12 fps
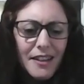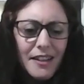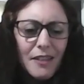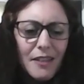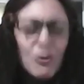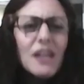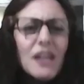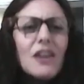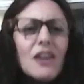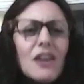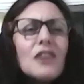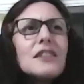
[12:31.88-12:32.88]
We
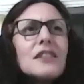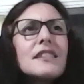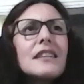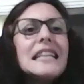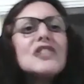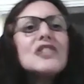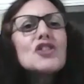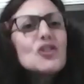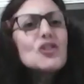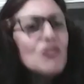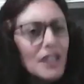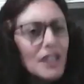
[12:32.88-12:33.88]
can't
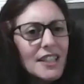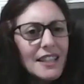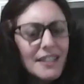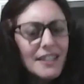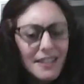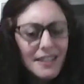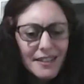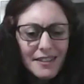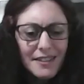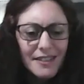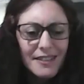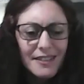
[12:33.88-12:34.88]
instruct it
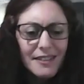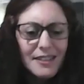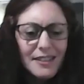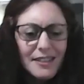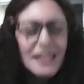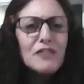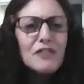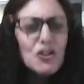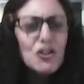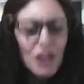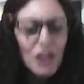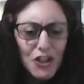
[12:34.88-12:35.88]
to give
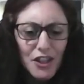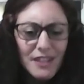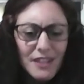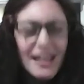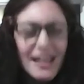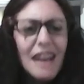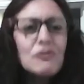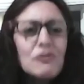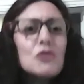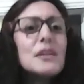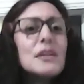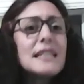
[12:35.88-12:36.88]
instructions. They have
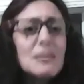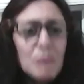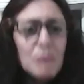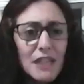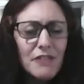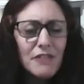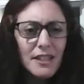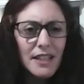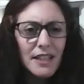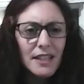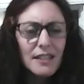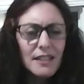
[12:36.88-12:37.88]
to experience
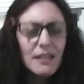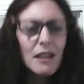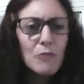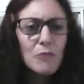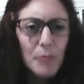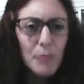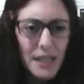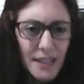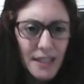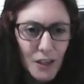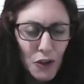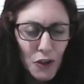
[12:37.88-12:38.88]
it. I'm
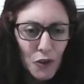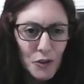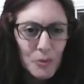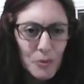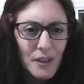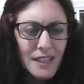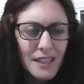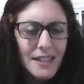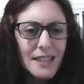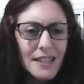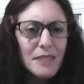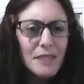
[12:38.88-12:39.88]
repeating a lot, but this
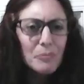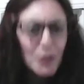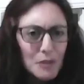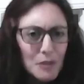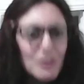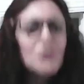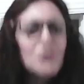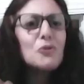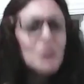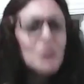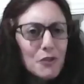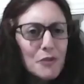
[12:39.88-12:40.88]
is an embodiment
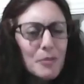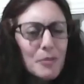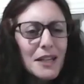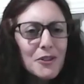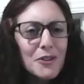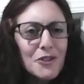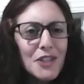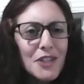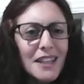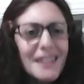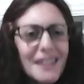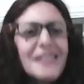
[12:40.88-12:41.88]
also of the
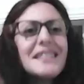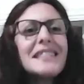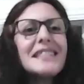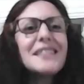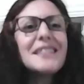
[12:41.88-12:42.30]
pedagogy, because it's